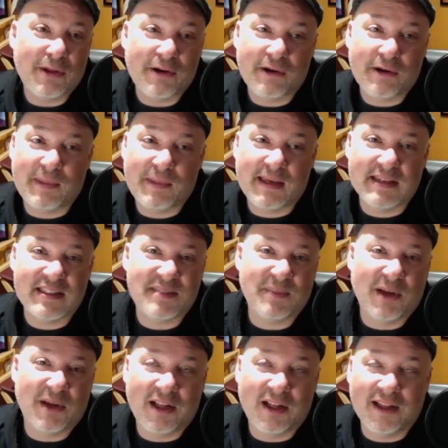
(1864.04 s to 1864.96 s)
it be a
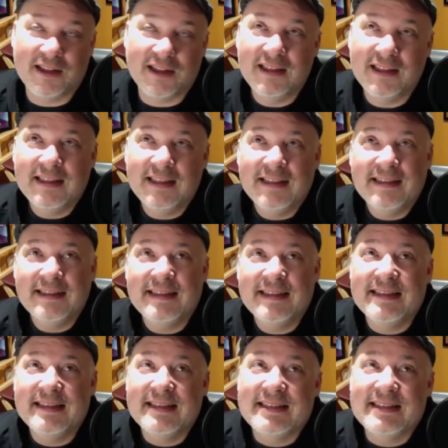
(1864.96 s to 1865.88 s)
small
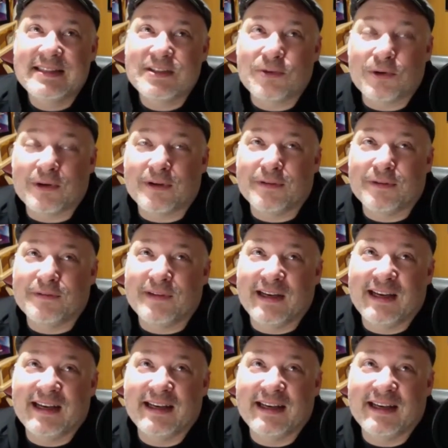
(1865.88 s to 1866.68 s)
sort of